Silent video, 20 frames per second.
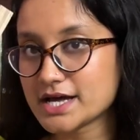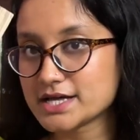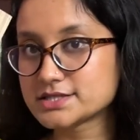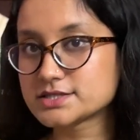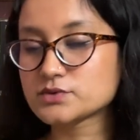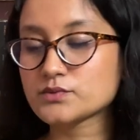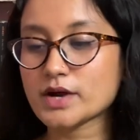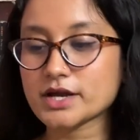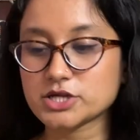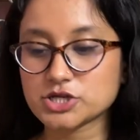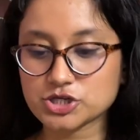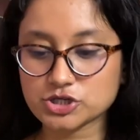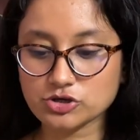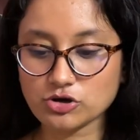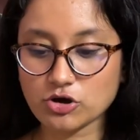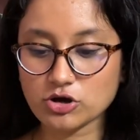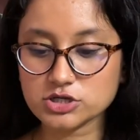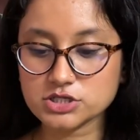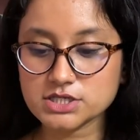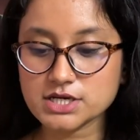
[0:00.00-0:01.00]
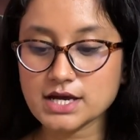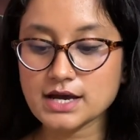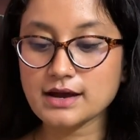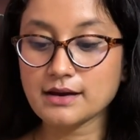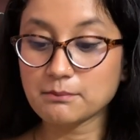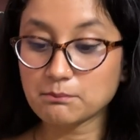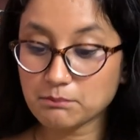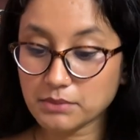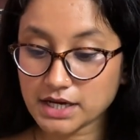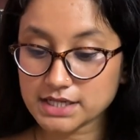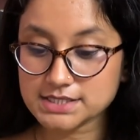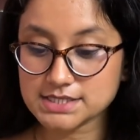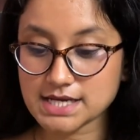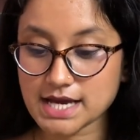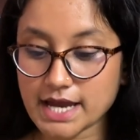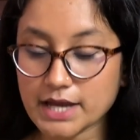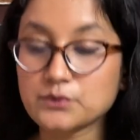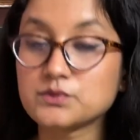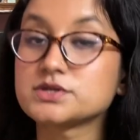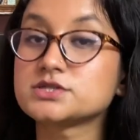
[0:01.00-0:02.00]
It's quite short, but
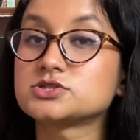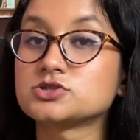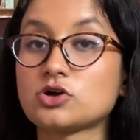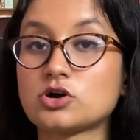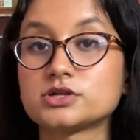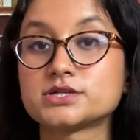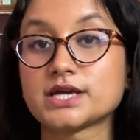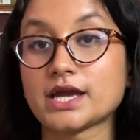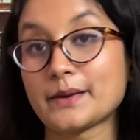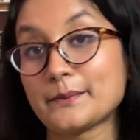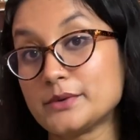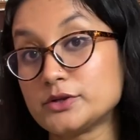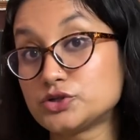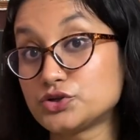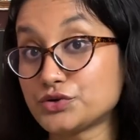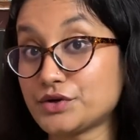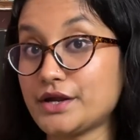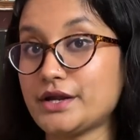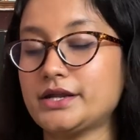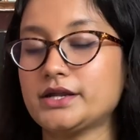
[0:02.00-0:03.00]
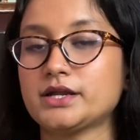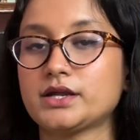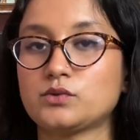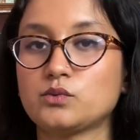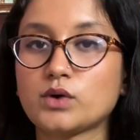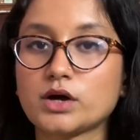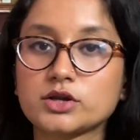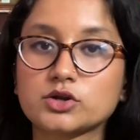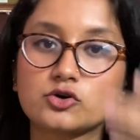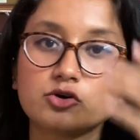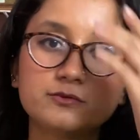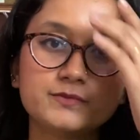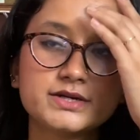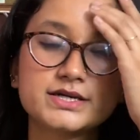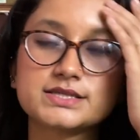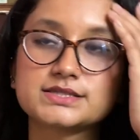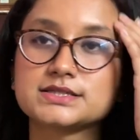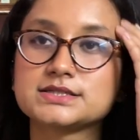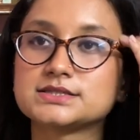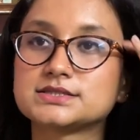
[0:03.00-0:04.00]
I was not able to read it at one go
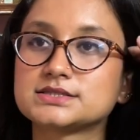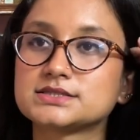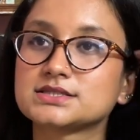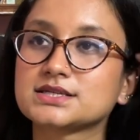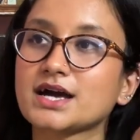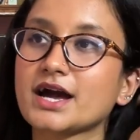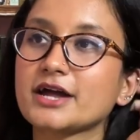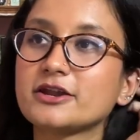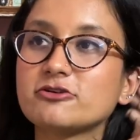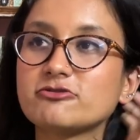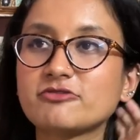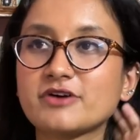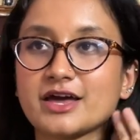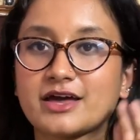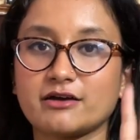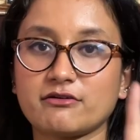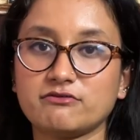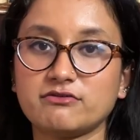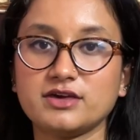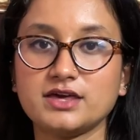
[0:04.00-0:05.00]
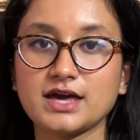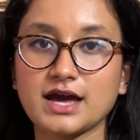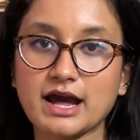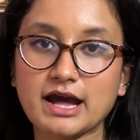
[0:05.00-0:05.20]
because it's kind of heavy.